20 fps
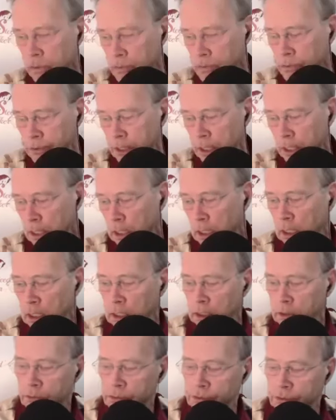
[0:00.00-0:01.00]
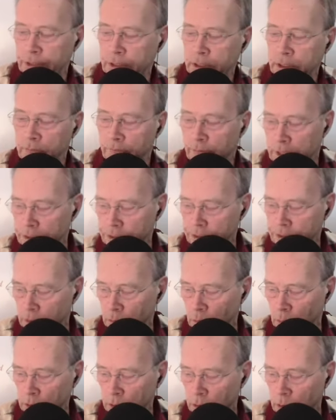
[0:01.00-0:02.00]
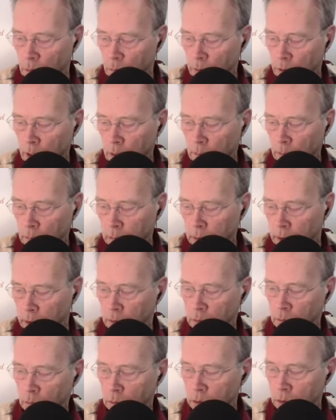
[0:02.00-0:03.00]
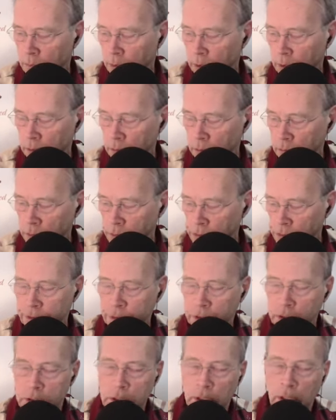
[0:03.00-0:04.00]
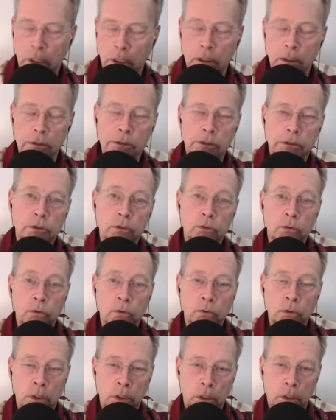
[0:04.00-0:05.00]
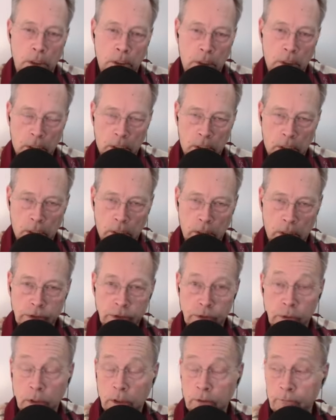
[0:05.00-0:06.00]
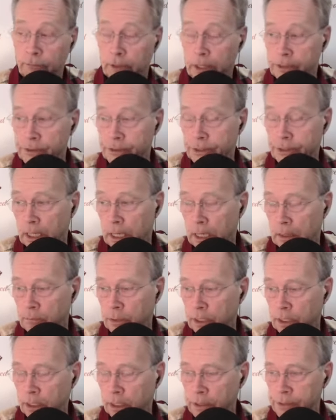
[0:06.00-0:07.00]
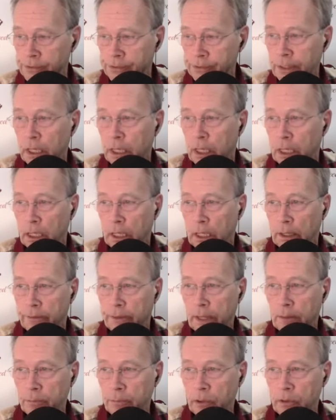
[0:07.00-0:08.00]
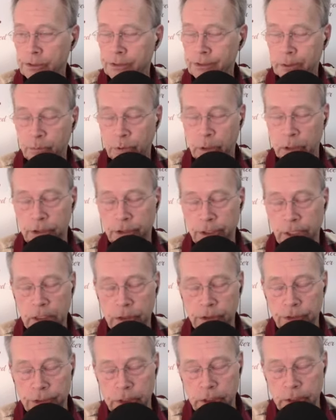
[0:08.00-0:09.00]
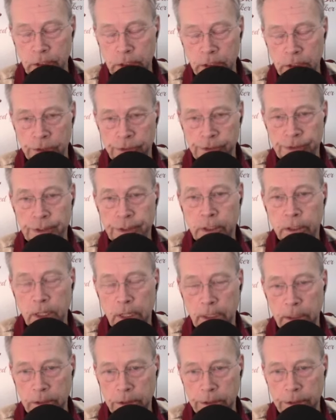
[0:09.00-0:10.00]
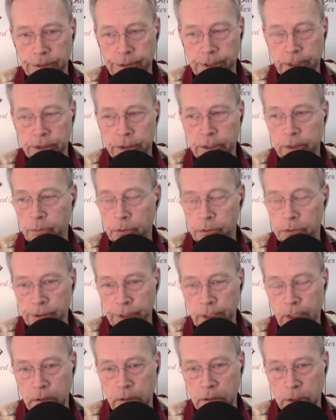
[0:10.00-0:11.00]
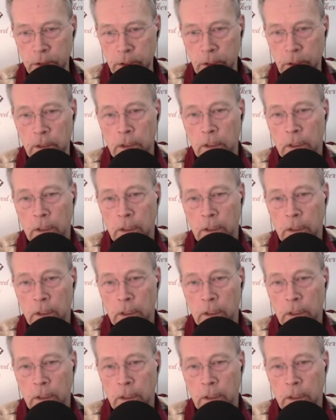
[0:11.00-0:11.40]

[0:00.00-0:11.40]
those interested in investing with you probably would be interested uh, to uh, to investigate, because that bonus depreciation is declining to sixty percent